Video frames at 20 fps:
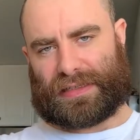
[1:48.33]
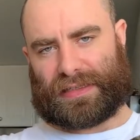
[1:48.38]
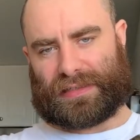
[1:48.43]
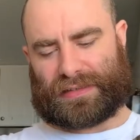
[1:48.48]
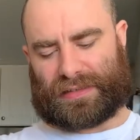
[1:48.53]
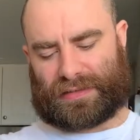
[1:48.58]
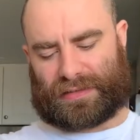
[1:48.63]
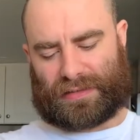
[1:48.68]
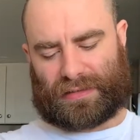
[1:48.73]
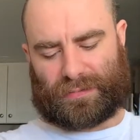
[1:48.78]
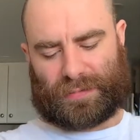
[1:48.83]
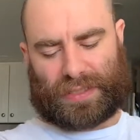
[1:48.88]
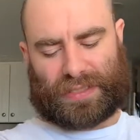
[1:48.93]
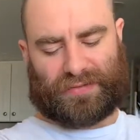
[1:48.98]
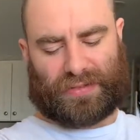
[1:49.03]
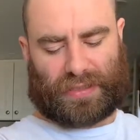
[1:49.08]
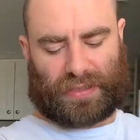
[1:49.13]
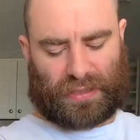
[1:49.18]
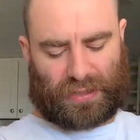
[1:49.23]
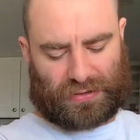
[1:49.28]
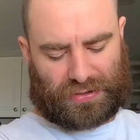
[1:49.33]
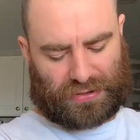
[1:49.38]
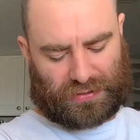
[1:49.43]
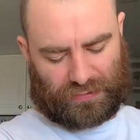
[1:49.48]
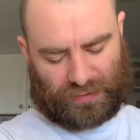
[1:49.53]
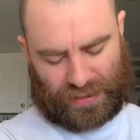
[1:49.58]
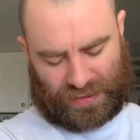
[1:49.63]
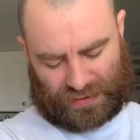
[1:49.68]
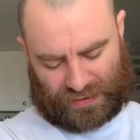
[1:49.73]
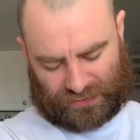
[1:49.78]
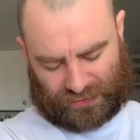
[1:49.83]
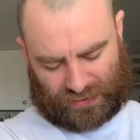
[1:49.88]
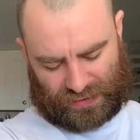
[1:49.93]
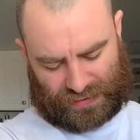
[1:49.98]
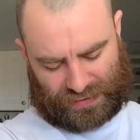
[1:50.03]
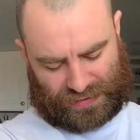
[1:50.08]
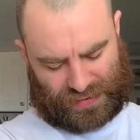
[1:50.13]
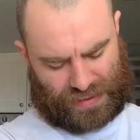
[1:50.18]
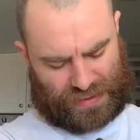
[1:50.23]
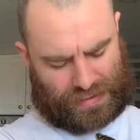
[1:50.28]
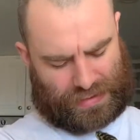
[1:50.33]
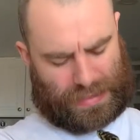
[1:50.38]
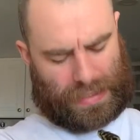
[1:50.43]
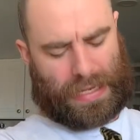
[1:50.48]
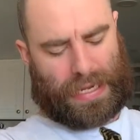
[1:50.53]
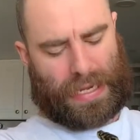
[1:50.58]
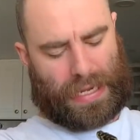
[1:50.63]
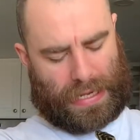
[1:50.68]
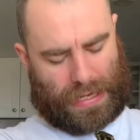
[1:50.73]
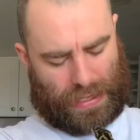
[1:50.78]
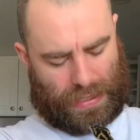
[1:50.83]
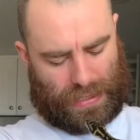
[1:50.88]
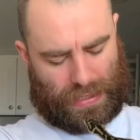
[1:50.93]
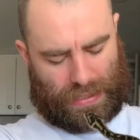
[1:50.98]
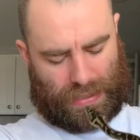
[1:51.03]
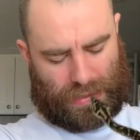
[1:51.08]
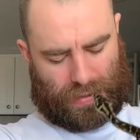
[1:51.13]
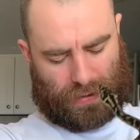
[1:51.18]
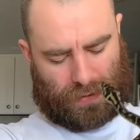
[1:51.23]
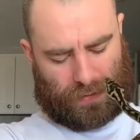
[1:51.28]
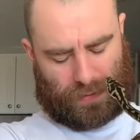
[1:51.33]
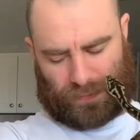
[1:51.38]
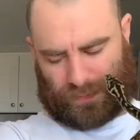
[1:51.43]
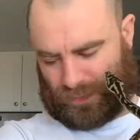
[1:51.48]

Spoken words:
a little bit of a closer race for these guys. Hello.